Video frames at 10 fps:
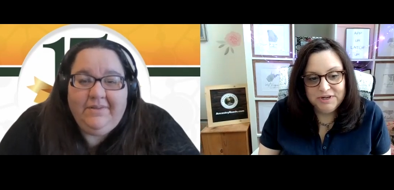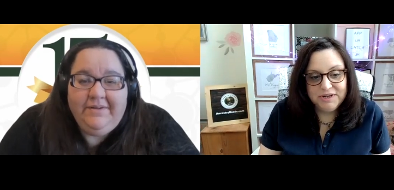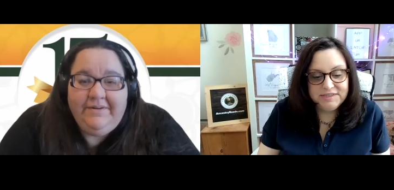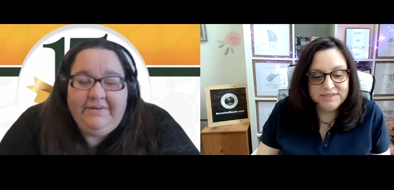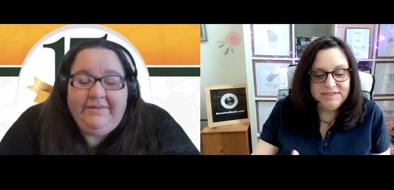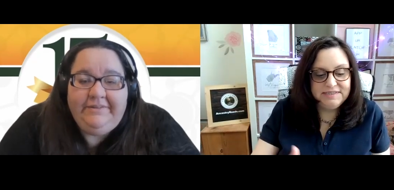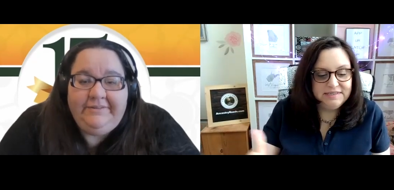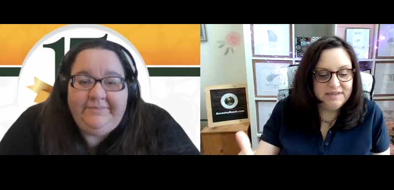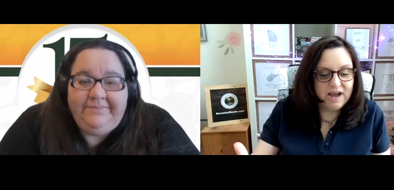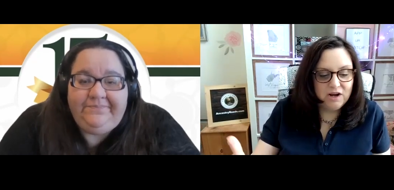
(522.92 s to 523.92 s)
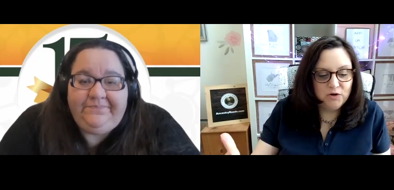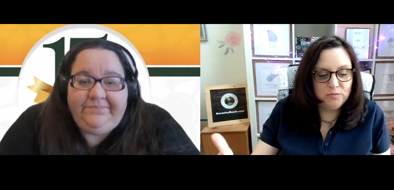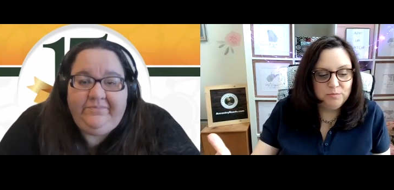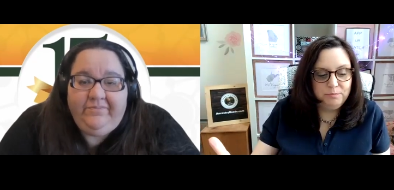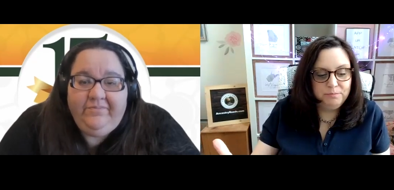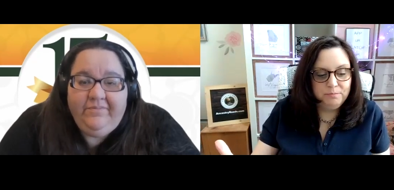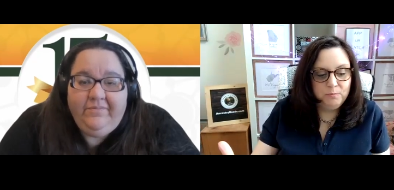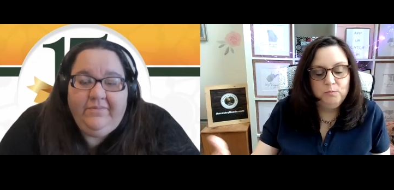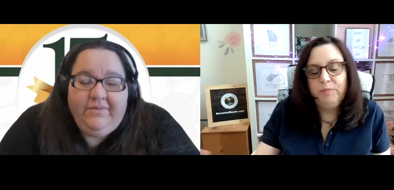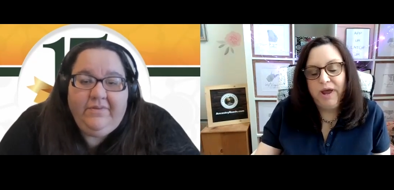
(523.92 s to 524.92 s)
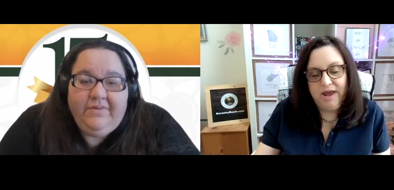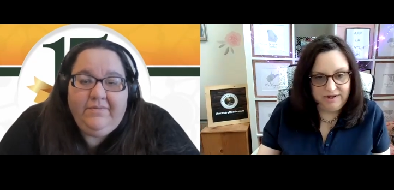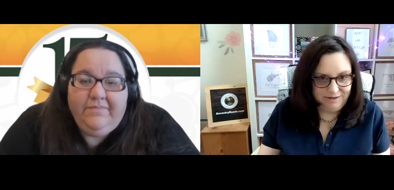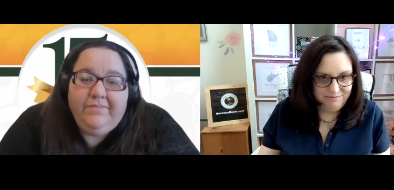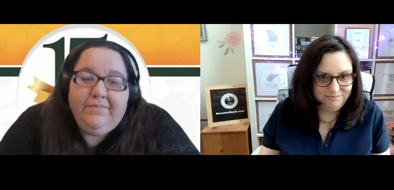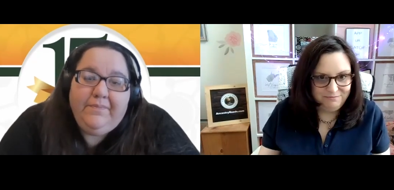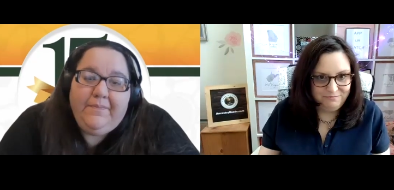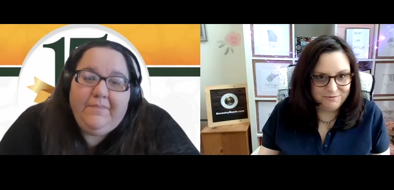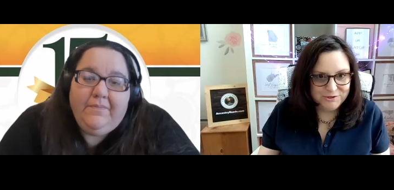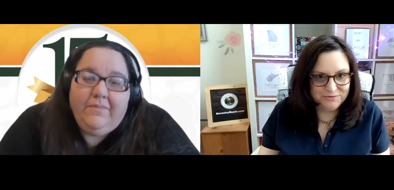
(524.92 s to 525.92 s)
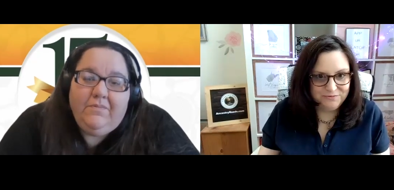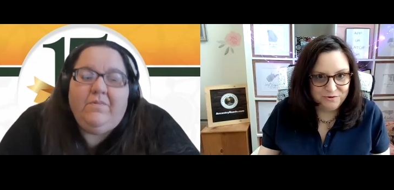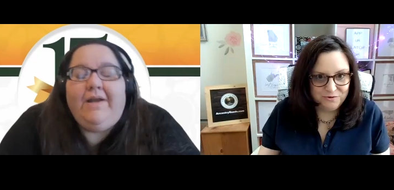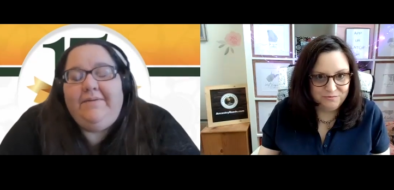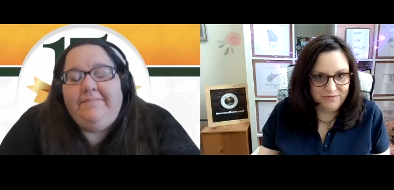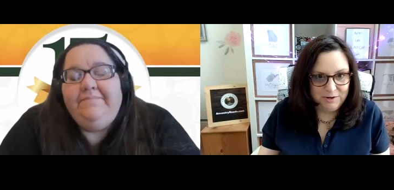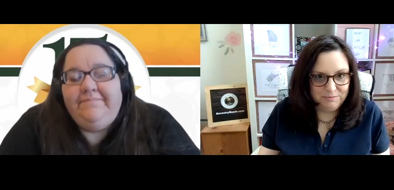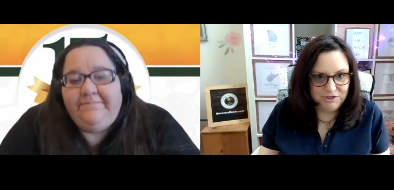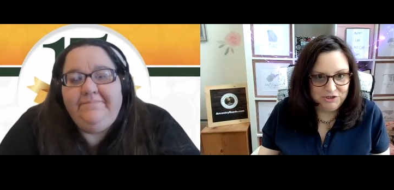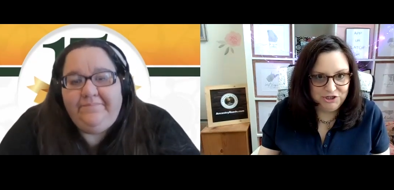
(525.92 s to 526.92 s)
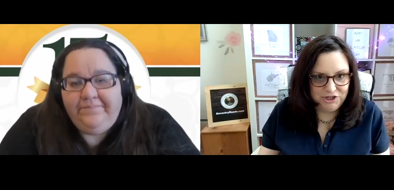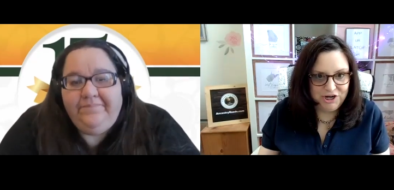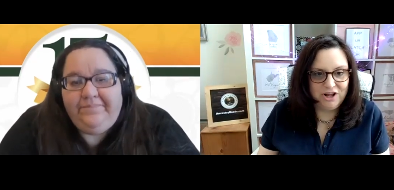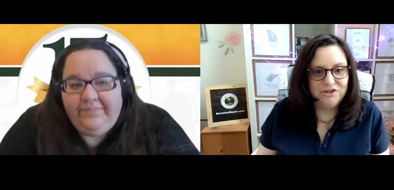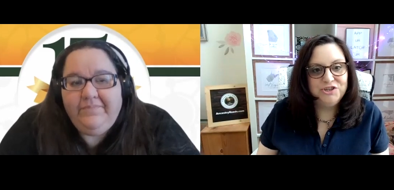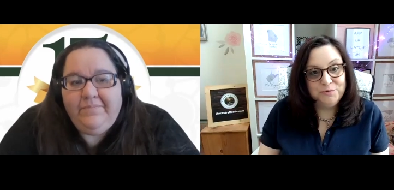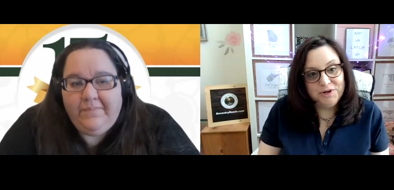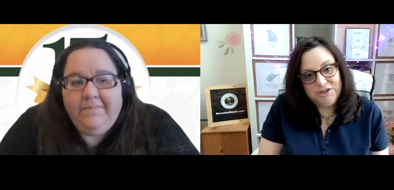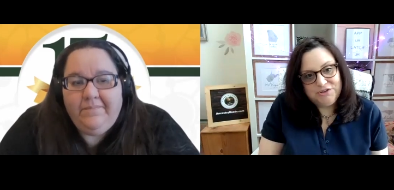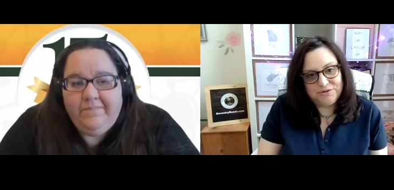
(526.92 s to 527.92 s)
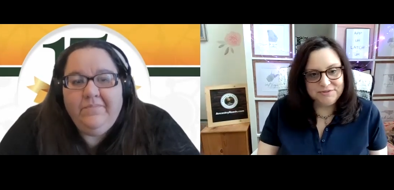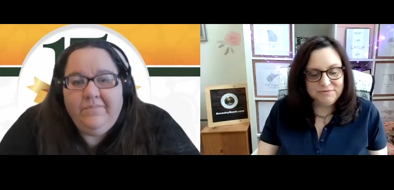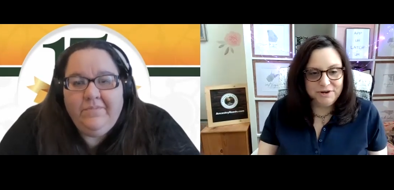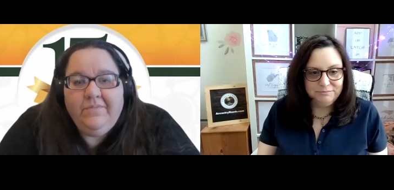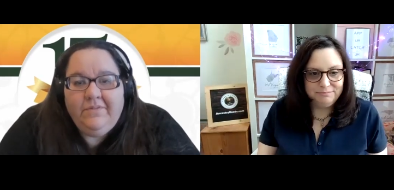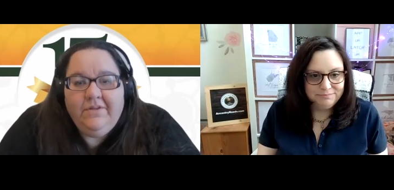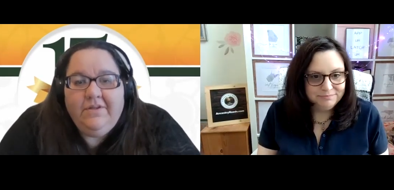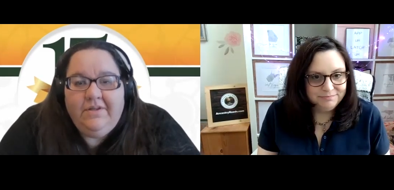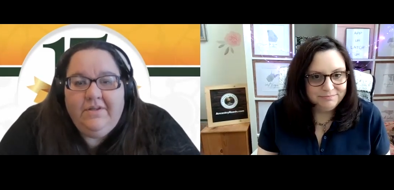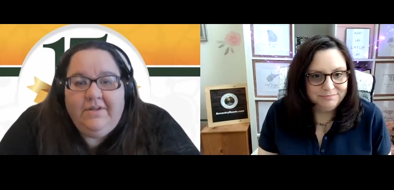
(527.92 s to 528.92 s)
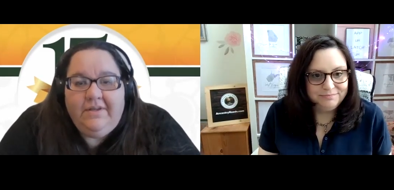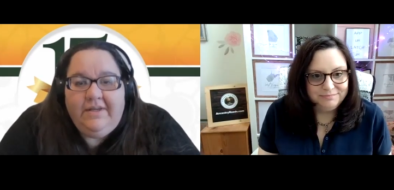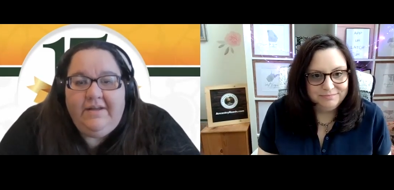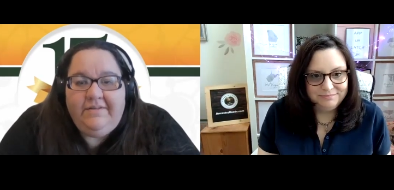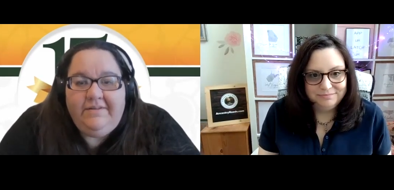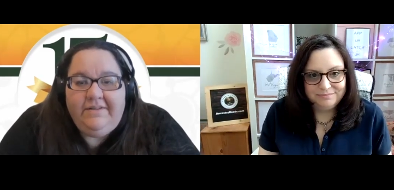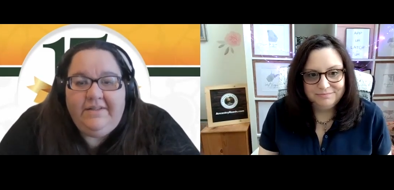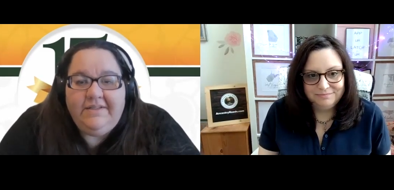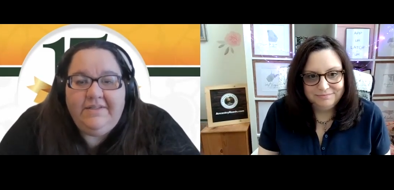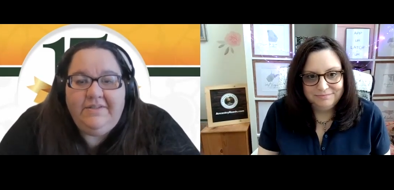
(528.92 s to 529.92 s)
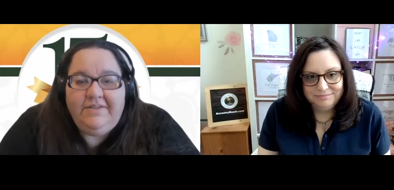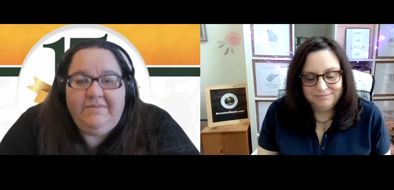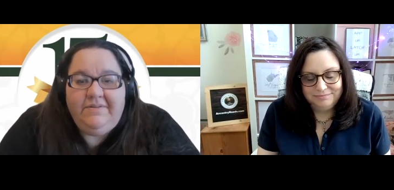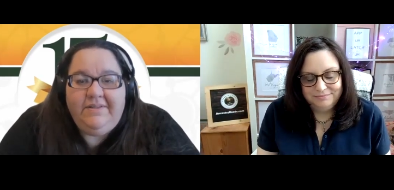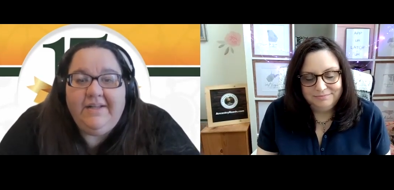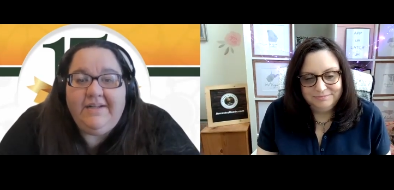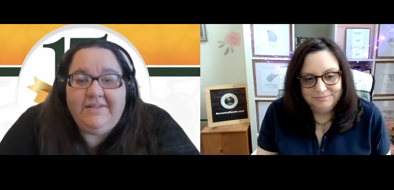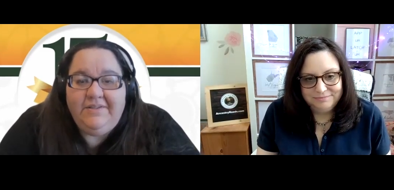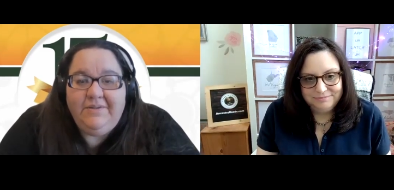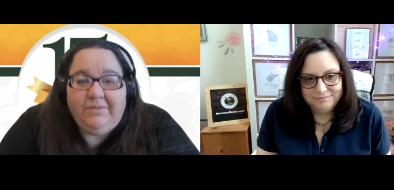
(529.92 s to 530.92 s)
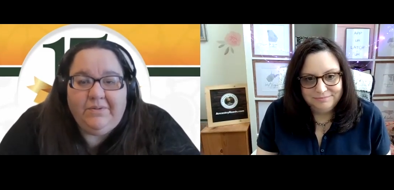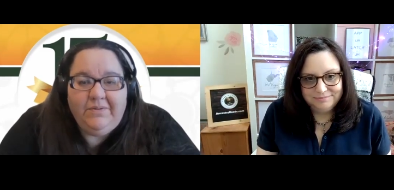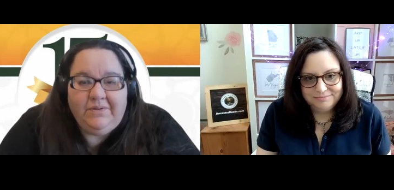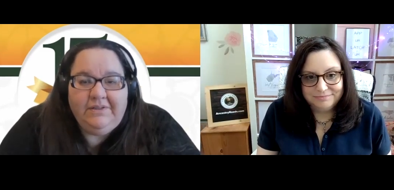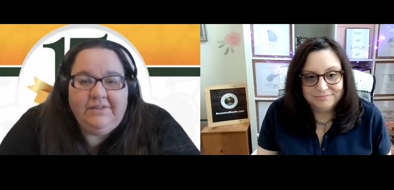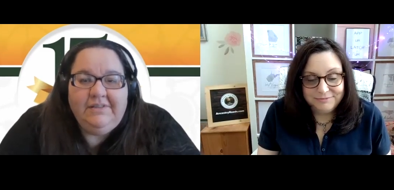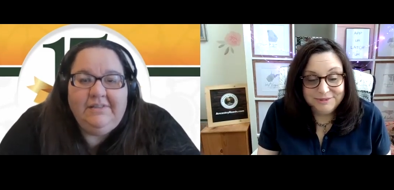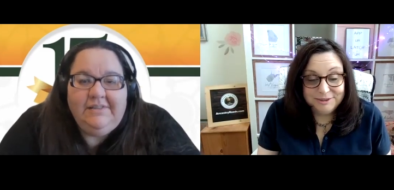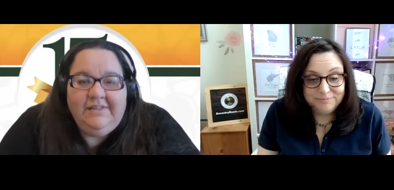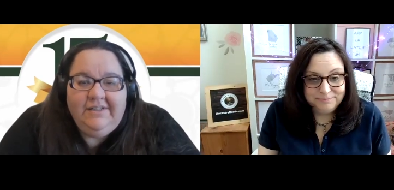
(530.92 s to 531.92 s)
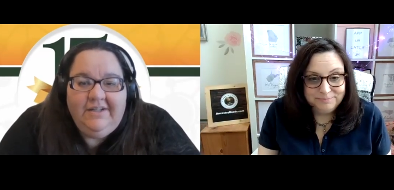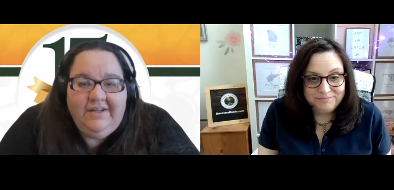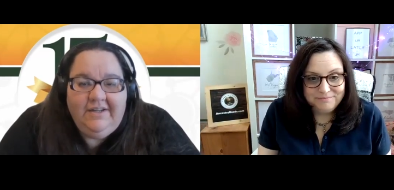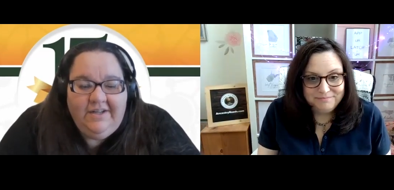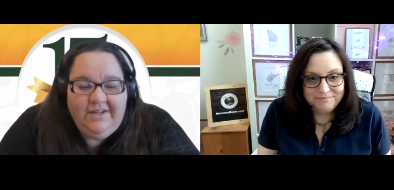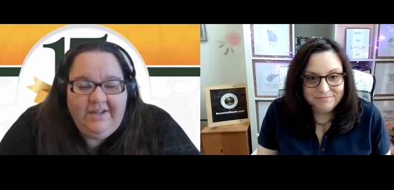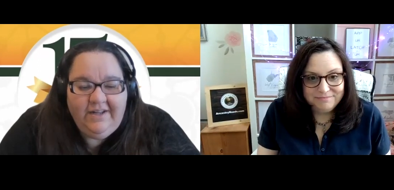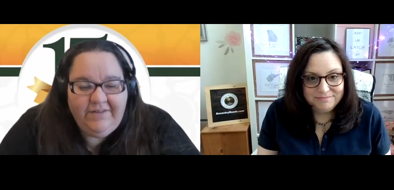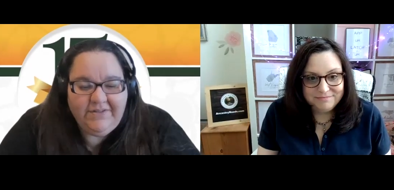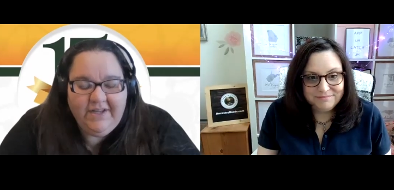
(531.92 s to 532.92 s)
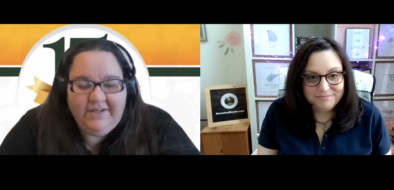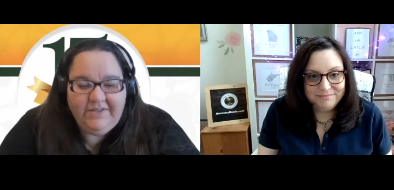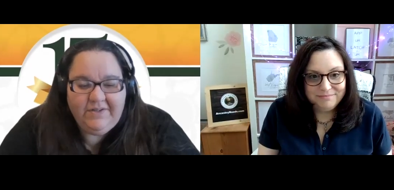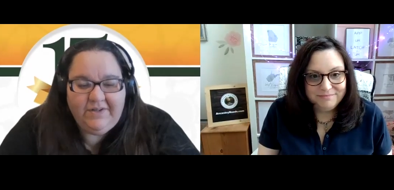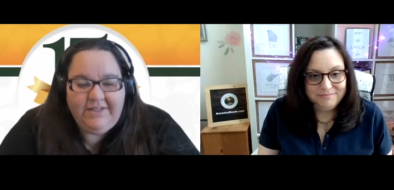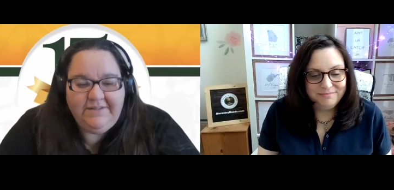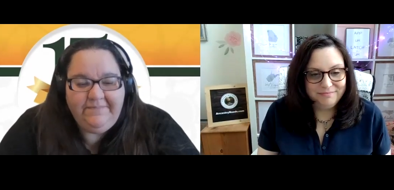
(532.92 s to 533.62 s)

Speaker 1: because he's not paying for, right. for family genealogy and WikiTree is free.
Speaker 2: Yeah. That's that is super cool. No. I love those kind of stories.